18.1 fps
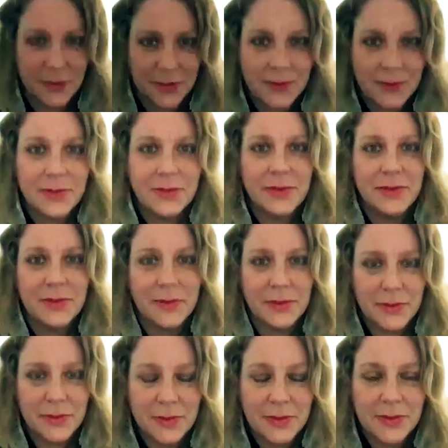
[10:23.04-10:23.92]
ripped
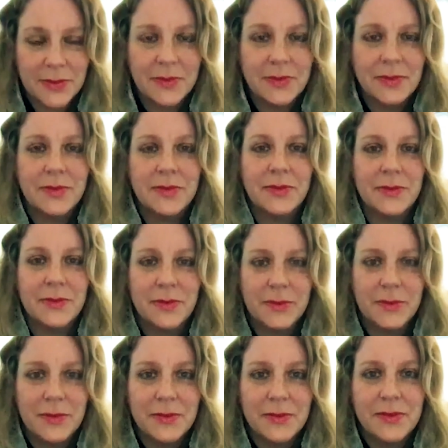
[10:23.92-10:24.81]
up his books
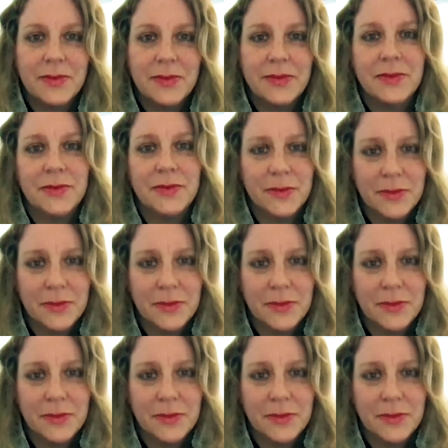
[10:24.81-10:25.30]
and how